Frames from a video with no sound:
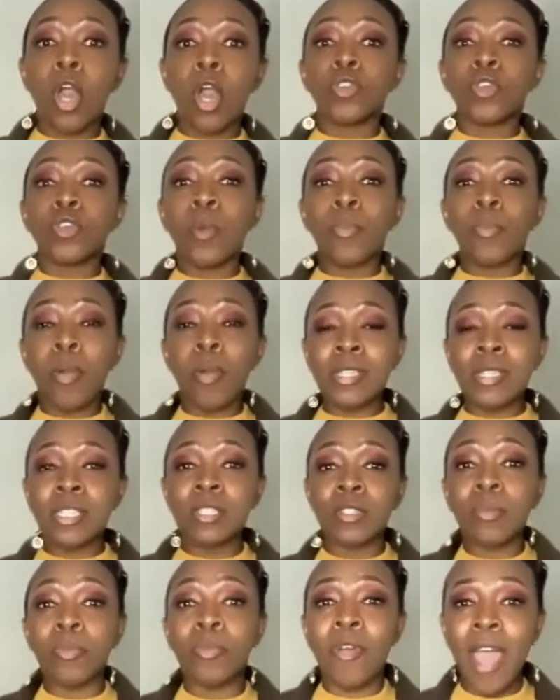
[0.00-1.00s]
Your
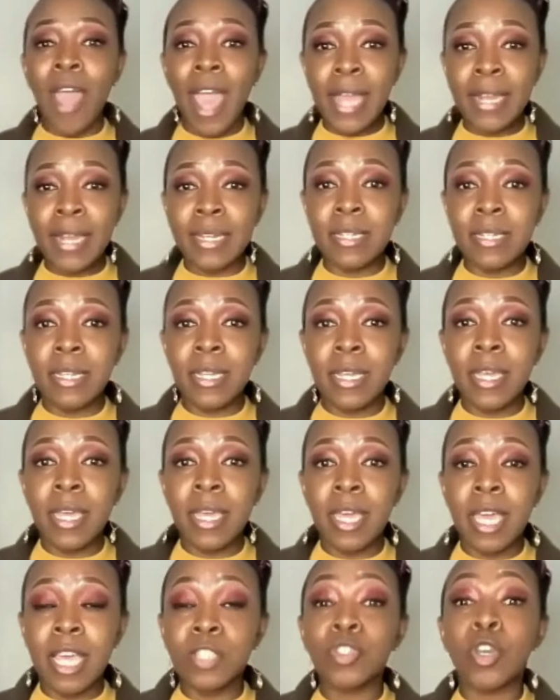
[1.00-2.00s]
personal brand
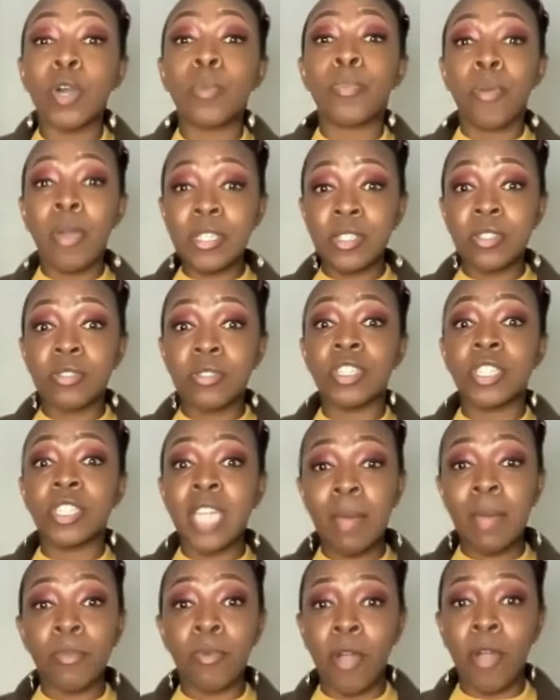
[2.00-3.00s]
is your personal
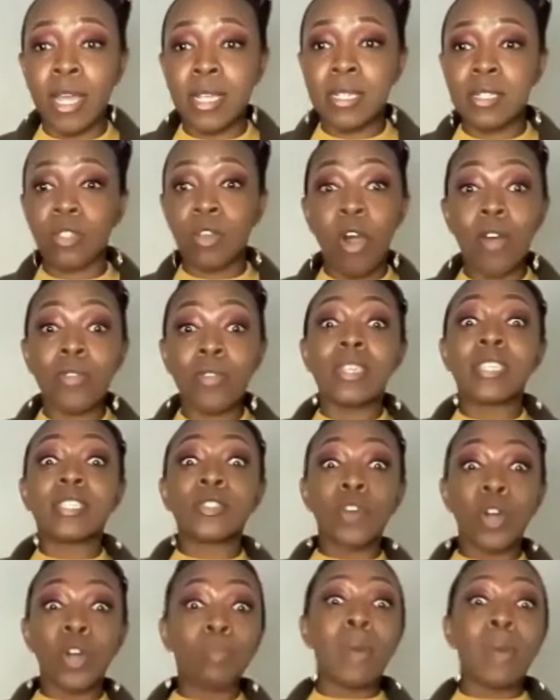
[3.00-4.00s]
share price on the
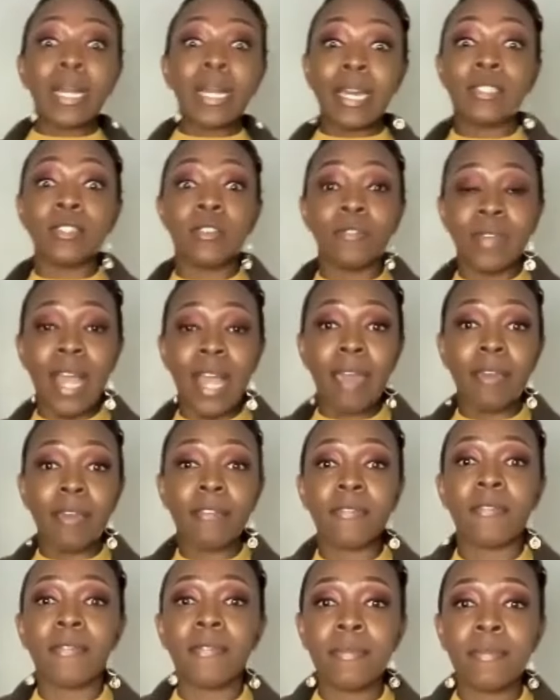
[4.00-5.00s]
stock market of life.
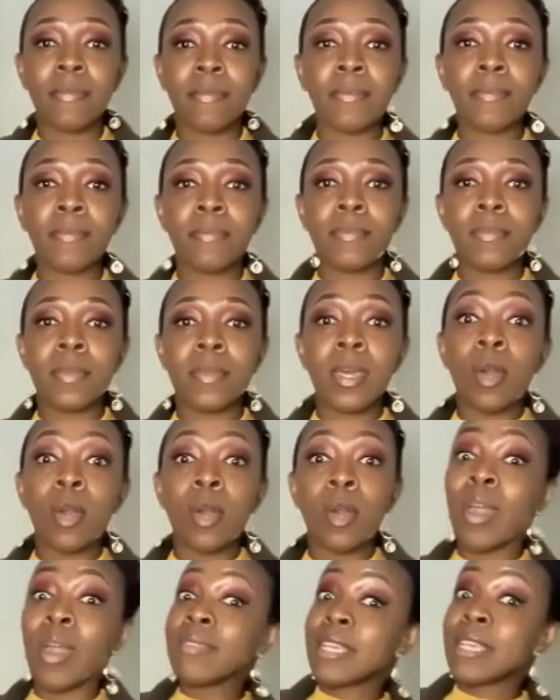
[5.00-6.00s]

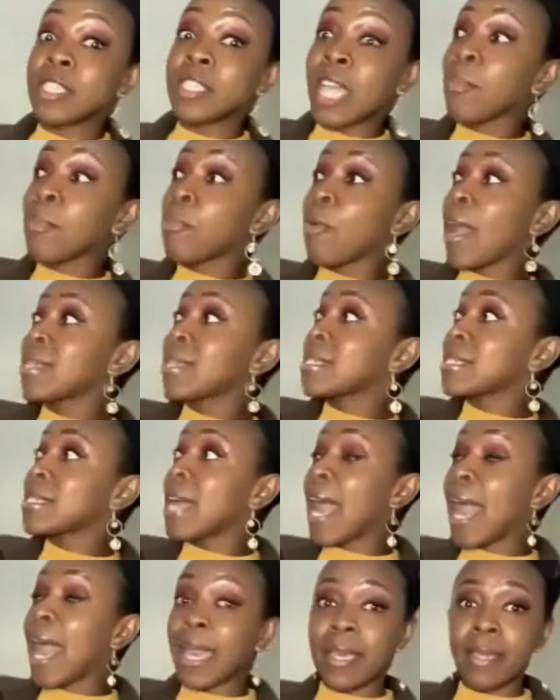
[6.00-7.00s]
When the share price is
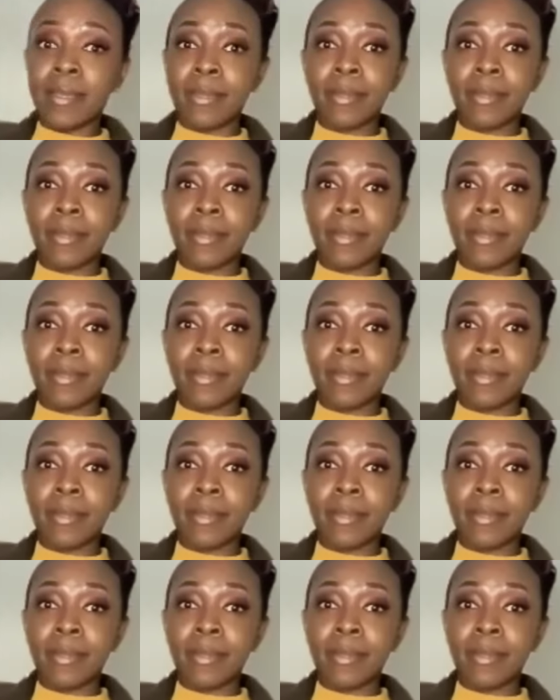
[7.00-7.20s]
high,